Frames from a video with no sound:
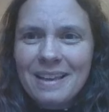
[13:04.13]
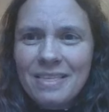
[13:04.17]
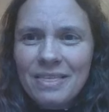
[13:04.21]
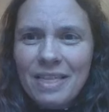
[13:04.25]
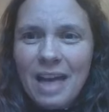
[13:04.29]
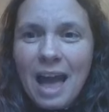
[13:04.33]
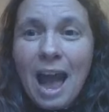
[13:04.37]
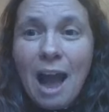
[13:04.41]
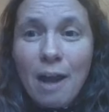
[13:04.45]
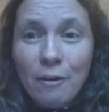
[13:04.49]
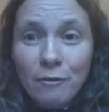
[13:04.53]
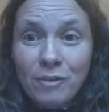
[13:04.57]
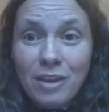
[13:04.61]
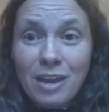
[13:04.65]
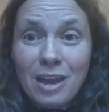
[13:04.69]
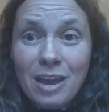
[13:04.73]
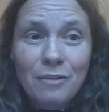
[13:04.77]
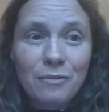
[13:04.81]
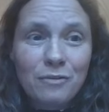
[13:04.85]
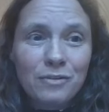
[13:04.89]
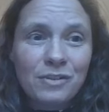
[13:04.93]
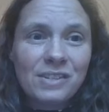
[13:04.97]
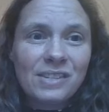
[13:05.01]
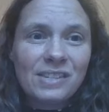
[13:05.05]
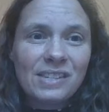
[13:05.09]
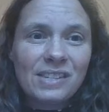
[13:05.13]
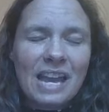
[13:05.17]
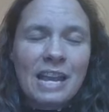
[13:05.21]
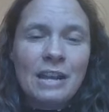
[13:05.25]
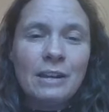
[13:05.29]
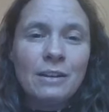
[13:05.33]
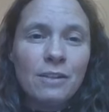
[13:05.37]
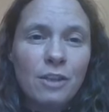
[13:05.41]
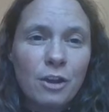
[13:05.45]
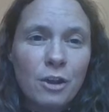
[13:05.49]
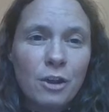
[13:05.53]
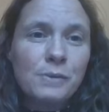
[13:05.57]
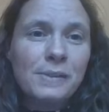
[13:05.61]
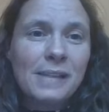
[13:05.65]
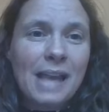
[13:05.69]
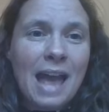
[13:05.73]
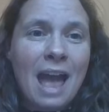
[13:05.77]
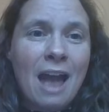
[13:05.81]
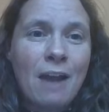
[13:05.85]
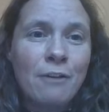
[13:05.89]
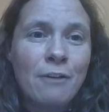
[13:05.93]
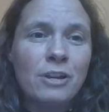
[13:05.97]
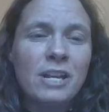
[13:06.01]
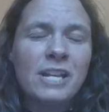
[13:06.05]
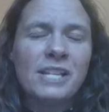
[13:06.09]
that have gifts in those
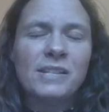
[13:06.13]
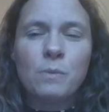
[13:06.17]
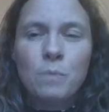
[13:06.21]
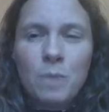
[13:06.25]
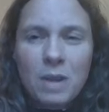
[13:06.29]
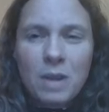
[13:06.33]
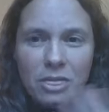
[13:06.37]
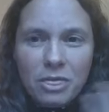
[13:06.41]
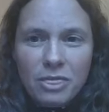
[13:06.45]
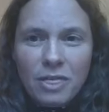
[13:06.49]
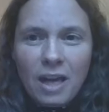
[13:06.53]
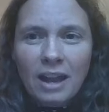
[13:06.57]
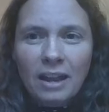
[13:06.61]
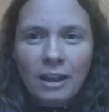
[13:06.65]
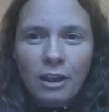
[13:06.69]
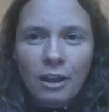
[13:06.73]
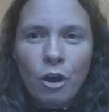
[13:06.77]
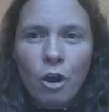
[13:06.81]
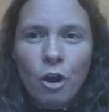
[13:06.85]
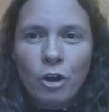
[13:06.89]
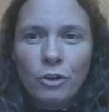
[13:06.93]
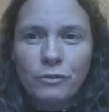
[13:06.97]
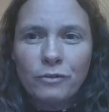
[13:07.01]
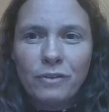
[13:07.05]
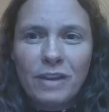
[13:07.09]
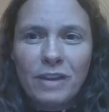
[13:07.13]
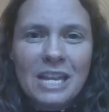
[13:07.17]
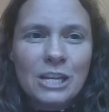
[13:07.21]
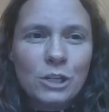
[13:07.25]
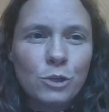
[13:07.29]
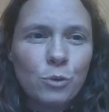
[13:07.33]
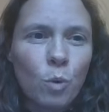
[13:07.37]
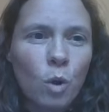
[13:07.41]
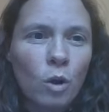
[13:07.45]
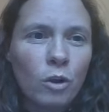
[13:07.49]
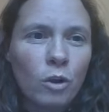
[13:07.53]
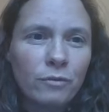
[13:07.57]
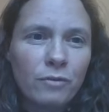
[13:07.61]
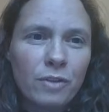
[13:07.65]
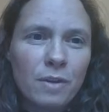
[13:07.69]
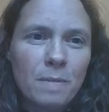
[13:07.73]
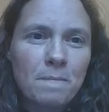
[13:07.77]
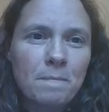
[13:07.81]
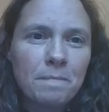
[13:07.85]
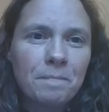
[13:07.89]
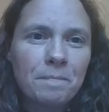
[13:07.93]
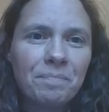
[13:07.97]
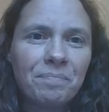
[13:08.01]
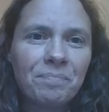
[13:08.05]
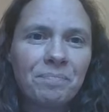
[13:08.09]
areas, and we thank God for each one of them.